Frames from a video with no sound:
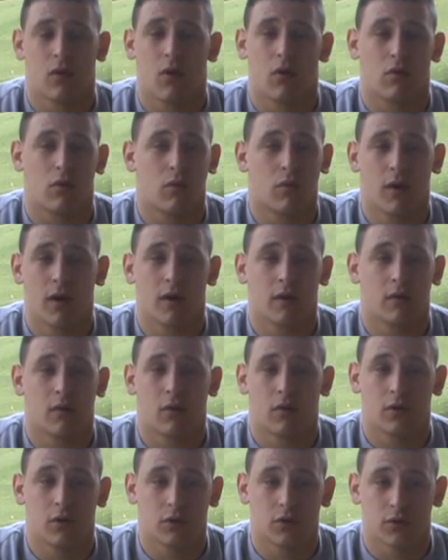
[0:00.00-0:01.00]
Don't quit
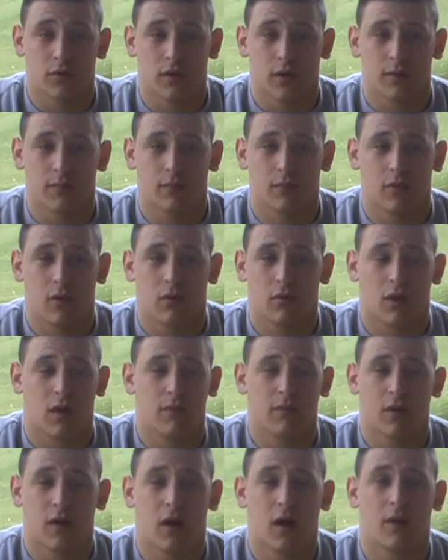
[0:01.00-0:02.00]
on your dream. Don't
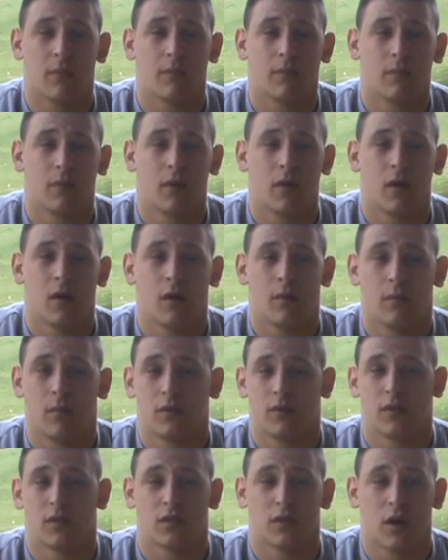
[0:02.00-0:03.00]
give it up,
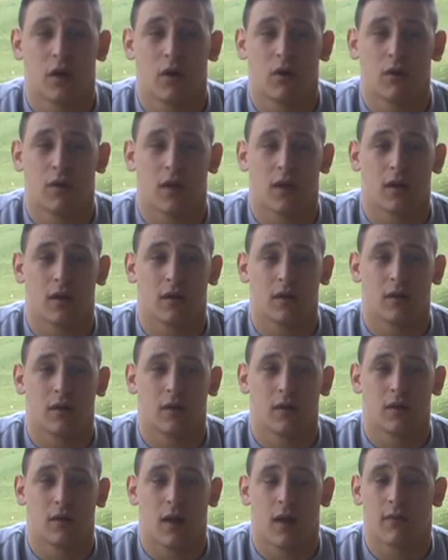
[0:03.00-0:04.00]
but just know that
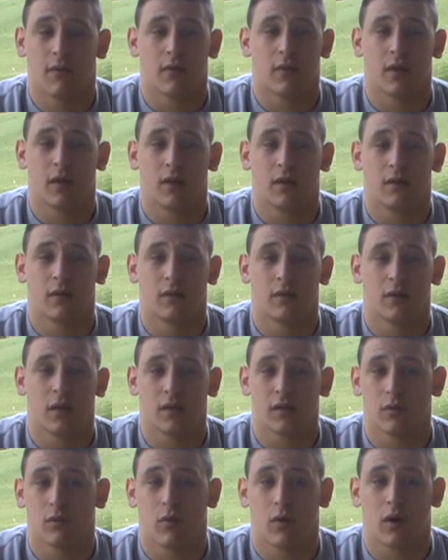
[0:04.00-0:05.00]
everything
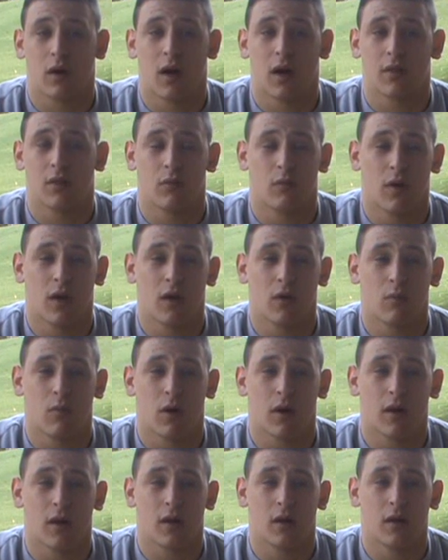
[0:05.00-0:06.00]
doesn't work out the way you
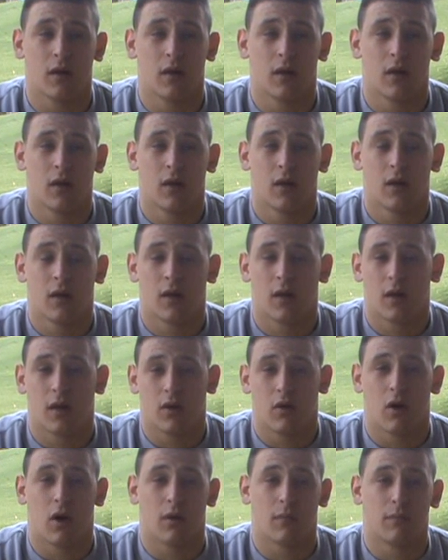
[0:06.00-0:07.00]
want it.
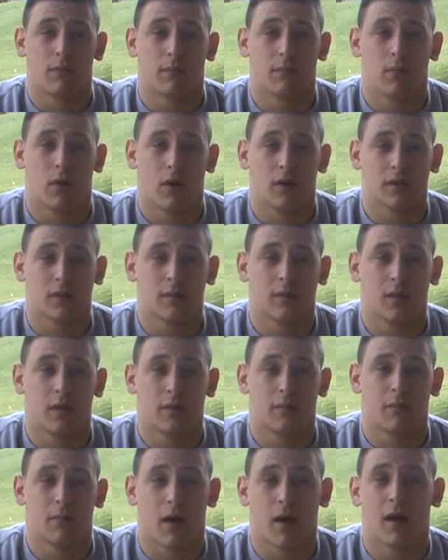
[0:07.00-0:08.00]
God
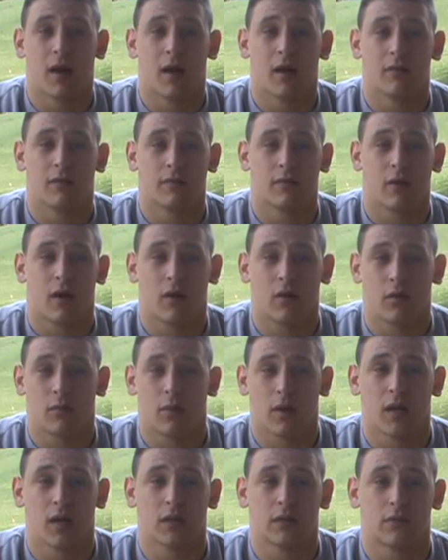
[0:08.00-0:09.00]
possibly might have other
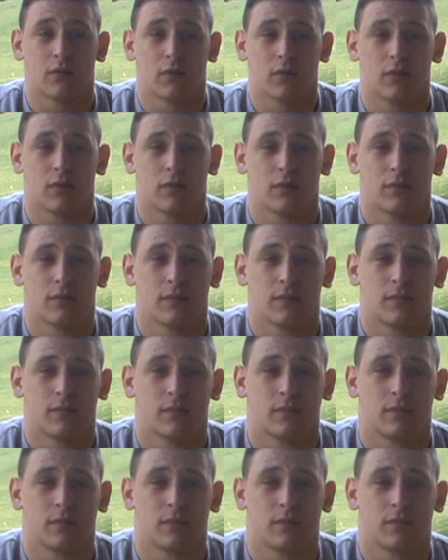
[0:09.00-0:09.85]
plans for you.